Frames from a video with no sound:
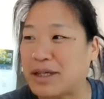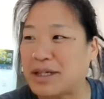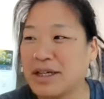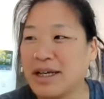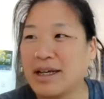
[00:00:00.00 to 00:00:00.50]

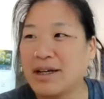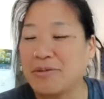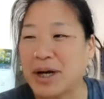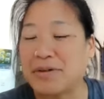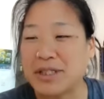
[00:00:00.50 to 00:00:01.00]
but
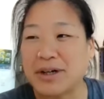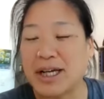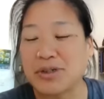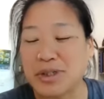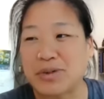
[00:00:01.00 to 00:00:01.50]
when I was in
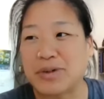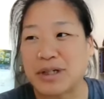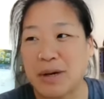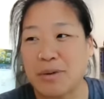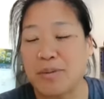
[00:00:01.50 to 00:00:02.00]
graduate school,
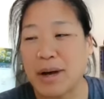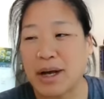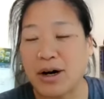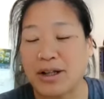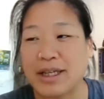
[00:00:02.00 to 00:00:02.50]
a couple of my
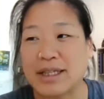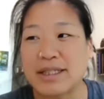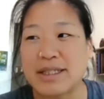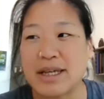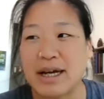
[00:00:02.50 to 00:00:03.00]

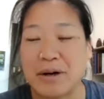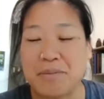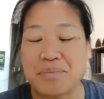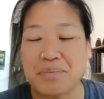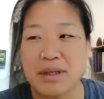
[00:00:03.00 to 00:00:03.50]
colleagues
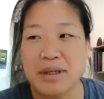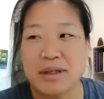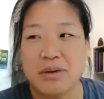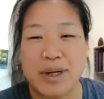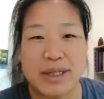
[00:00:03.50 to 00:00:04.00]

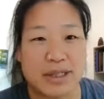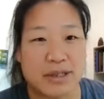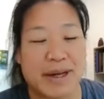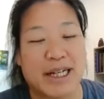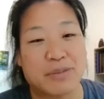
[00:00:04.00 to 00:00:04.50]
went
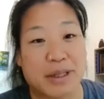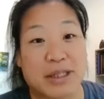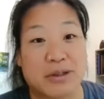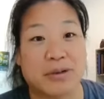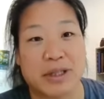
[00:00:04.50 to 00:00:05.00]
into management
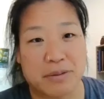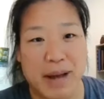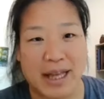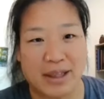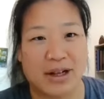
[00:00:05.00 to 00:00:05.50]
consulting or
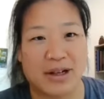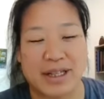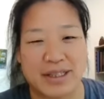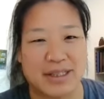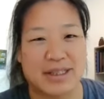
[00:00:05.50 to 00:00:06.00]
patent law.
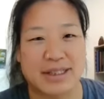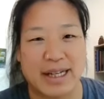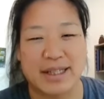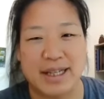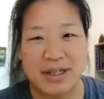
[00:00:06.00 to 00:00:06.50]
They just
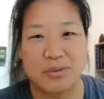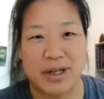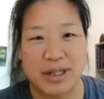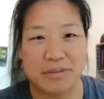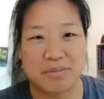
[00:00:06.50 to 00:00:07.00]
decided they didn't
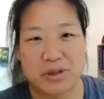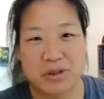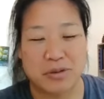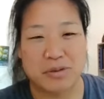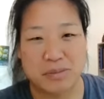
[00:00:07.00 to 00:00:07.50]
want to
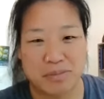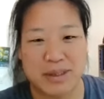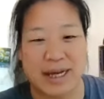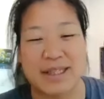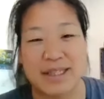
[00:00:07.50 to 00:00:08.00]
do
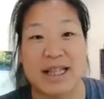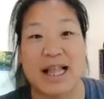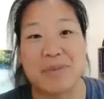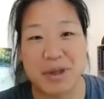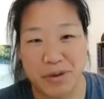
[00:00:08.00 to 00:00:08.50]
science in the
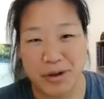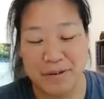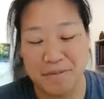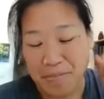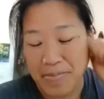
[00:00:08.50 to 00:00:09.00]
lab
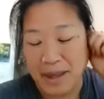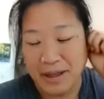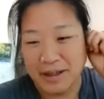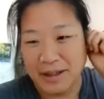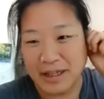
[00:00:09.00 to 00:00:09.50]
anymore.
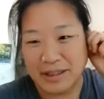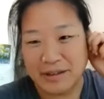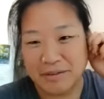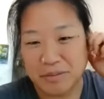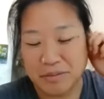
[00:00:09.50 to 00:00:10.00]

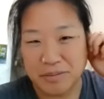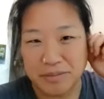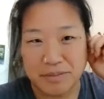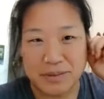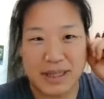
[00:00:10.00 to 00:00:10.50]
And
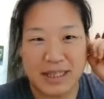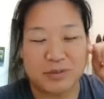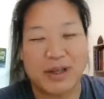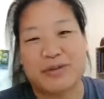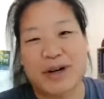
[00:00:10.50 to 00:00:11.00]
it's
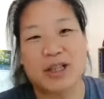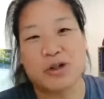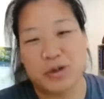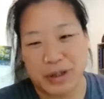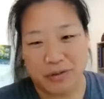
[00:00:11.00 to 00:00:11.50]
very
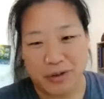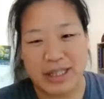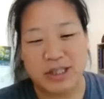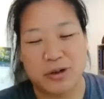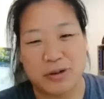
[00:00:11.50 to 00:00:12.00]
lucrative,
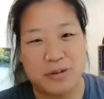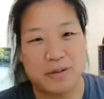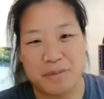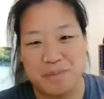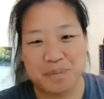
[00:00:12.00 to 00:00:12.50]
right?
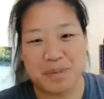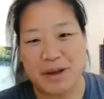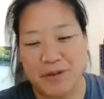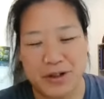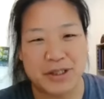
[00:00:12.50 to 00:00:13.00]
So
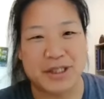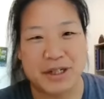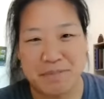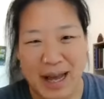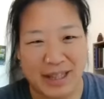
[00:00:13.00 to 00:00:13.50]
if you're
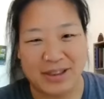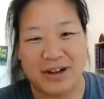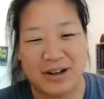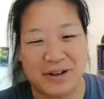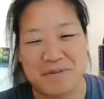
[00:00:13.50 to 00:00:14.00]
interested in patent
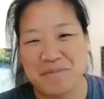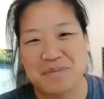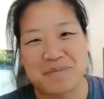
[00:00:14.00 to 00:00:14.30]
law